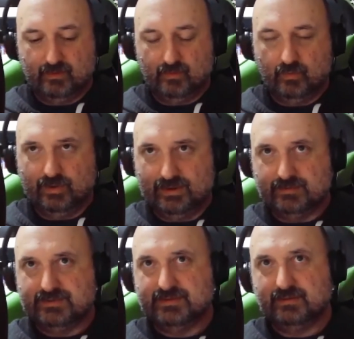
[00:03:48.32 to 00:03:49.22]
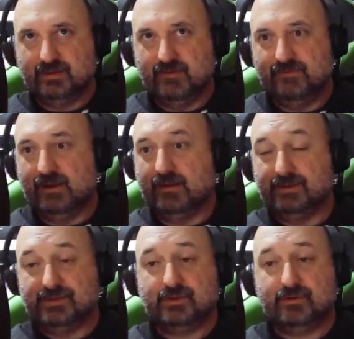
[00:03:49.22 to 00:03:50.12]
we'd given out
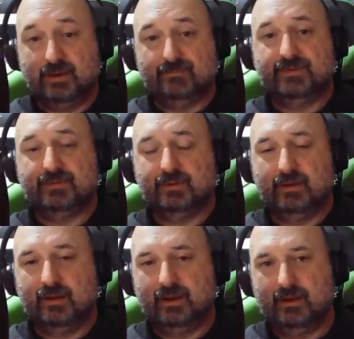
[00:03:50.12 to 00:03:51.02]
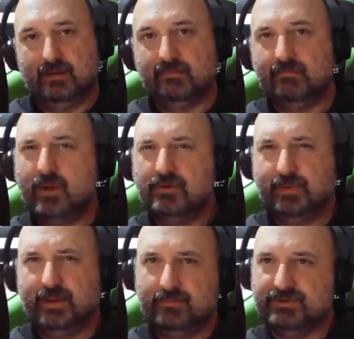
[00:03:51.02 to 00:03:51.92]
this script, and most
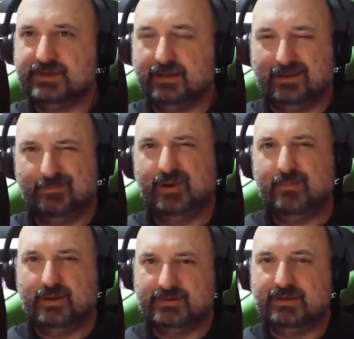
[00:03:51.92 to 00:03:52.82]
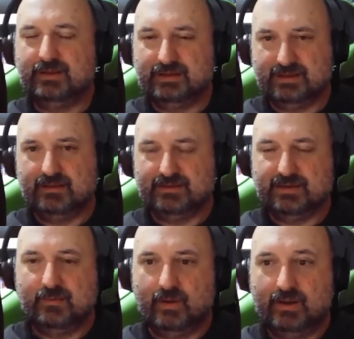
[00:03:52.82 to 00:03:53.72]
people said it pretty much in the exact
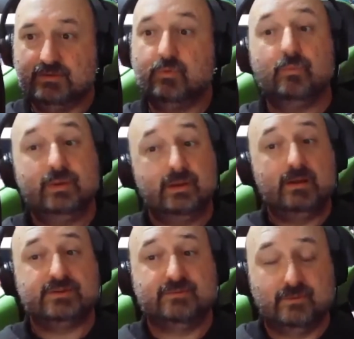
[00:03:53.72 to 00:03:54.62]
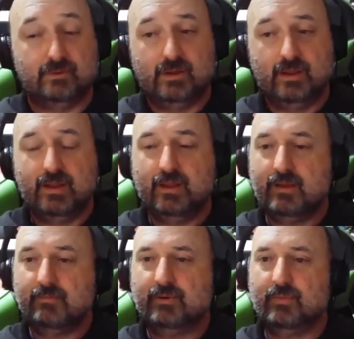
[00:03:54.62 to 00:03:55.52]
same way as what we'd asked for.
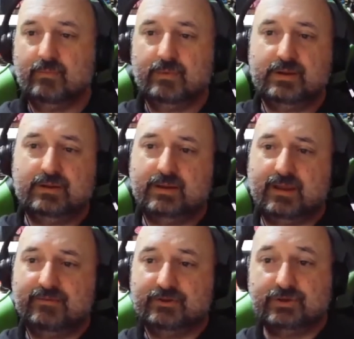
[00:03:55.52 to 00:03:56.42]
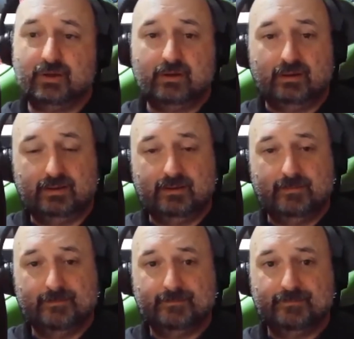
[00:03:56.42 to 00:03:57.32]
But when we gave it to Charlie,
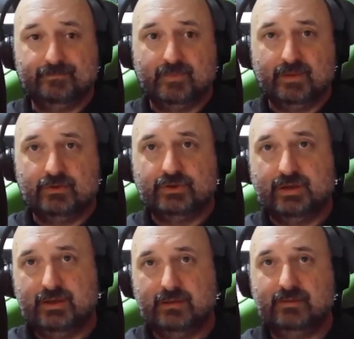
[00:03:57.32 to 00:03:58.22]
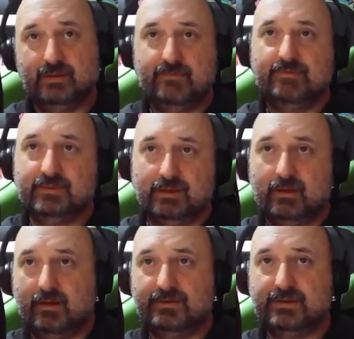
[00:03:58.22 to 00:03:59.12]
she delivered the
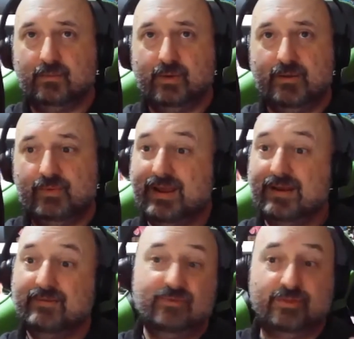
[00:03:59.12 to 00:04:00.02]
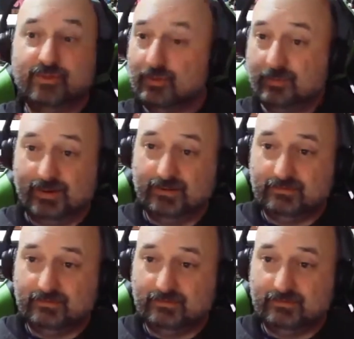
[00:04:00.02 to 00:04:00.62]
lines in a way we hadn't even thought about.